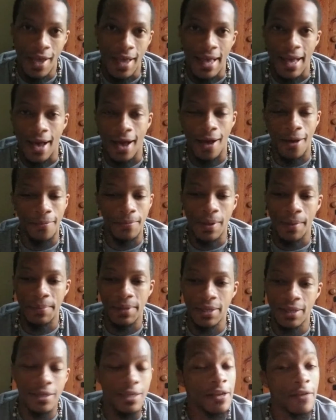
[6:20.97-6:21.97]

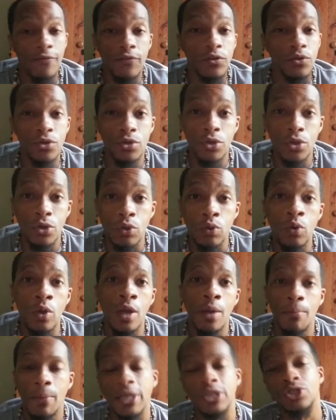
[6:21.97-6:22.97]
And if you do,
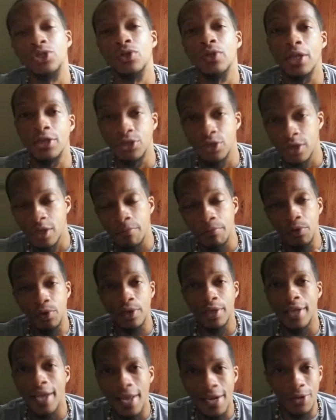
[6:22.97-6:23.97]
make sure that you're
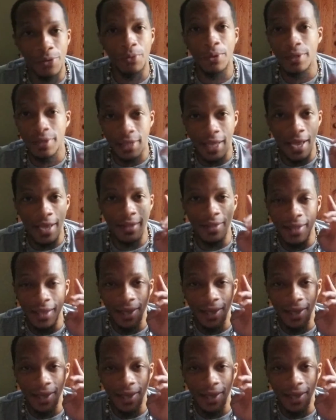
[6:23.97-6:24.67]
communicating with that